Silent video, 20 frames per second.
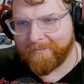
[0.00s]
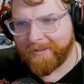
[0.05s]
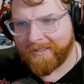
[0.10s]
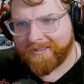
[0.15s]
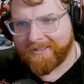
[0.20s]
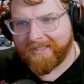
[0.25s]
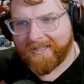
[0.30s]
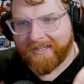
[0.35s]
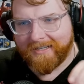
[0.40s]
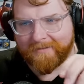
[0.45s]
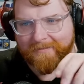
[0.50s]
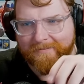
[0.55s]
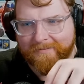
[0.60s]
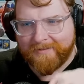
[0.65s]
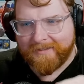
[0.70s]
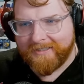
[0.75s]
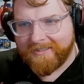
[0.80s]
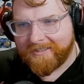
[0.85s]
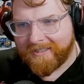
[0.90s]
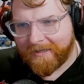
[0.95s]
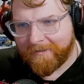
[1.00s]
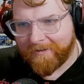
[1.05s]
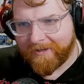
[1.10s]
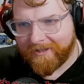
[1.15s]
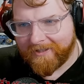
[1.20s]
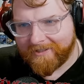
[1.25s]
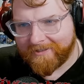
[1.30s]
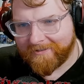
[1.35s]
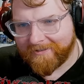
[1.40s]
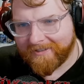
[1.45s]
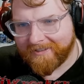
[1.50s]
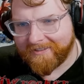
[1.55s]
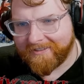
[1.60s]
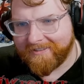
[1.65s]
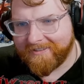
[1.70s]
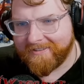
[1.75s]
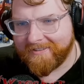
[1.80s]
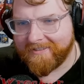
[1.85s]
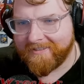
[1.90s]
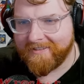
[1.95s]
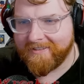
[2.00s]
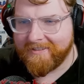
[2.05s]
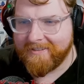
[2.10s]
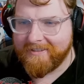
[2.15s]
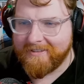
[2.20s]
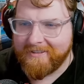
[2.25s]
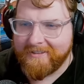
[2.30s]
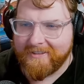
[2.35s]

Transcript: Big time. Same with this one. Is misaligned.